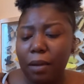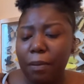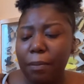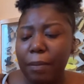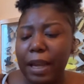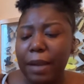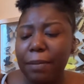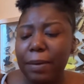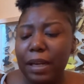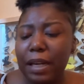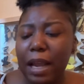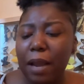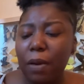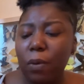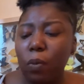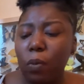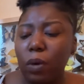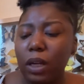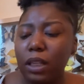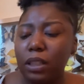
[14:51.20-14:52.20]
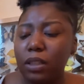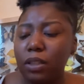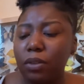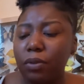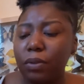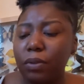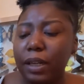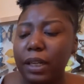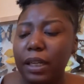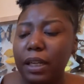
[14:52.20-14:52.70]
Maybe they want to
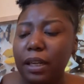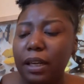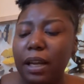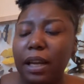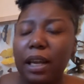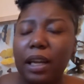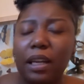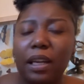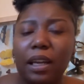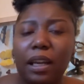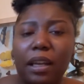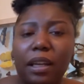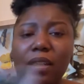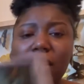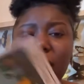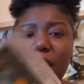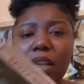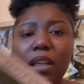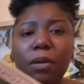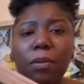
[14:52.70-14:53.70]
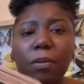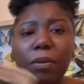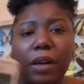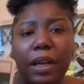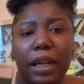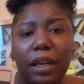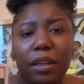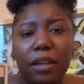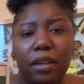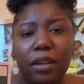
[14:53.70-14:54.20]
reconnect and
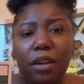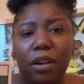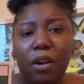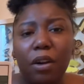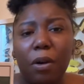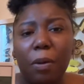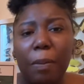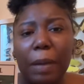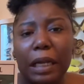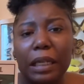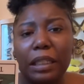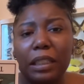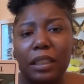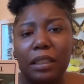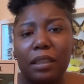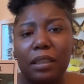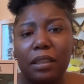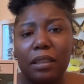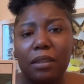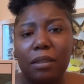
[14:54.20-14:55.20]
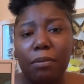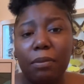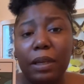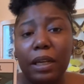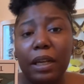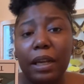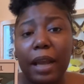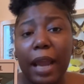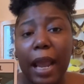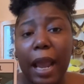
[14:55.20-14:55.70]
celebrate, by this
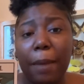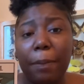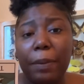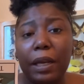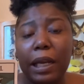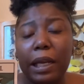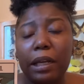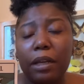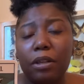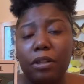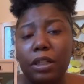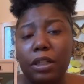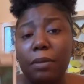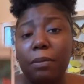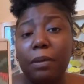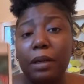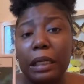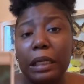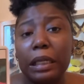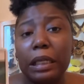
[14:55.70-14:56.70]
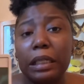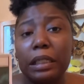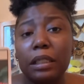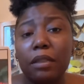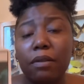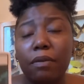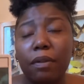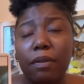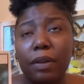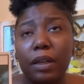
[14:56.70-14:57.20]
being happy energy, but it is
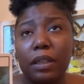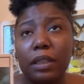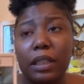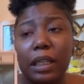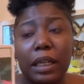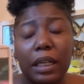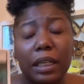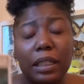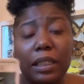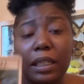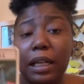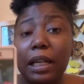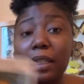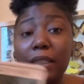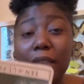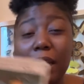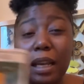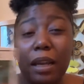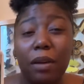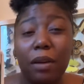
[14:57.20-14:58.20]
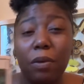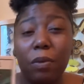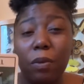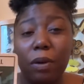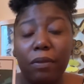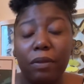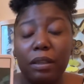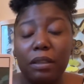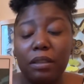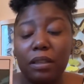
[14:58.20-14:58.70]
in reverse. Like I said, I take
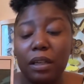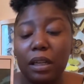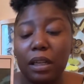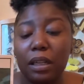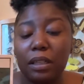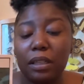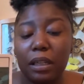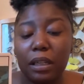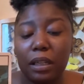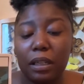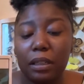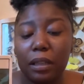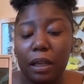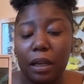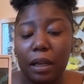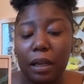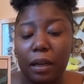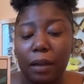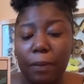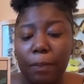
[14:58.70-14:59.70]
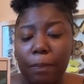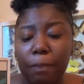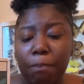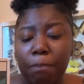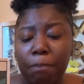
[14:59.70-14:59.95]
what resonates at the time.